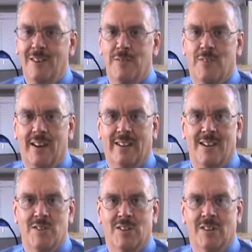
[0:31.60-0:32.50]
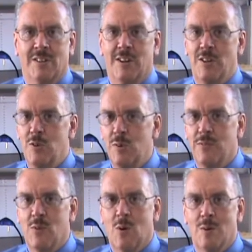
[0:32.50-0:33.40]
finalizing
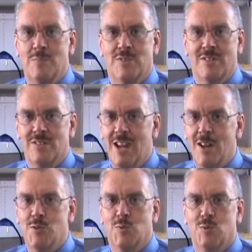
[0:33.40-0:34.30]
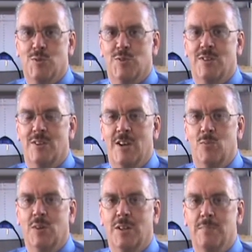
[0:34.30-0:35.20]
uniforms and schedules and
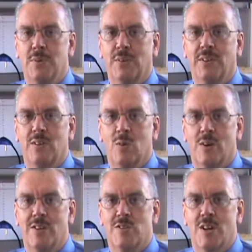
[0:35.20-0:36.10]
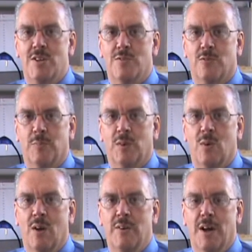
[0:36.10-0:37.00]
really building the organization from the
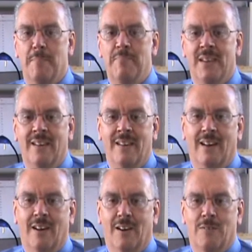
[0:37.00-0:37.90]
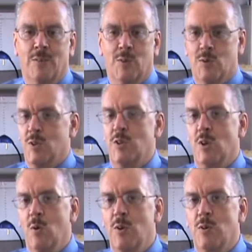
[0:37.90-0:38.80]
ground up. For those that
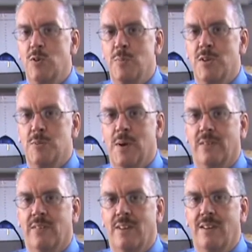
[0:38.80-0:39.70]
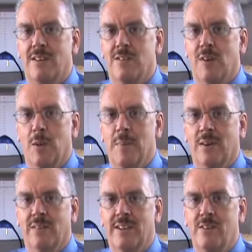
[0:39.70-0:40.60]
don't know too much about the
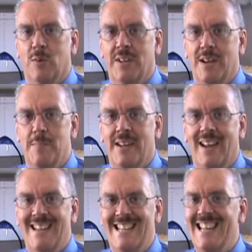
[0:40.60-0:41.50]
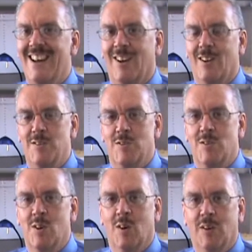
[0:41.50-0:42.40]
Developmental League, or the NBA DL as
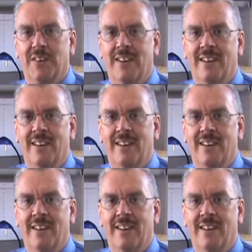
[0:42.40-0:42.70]
it's called,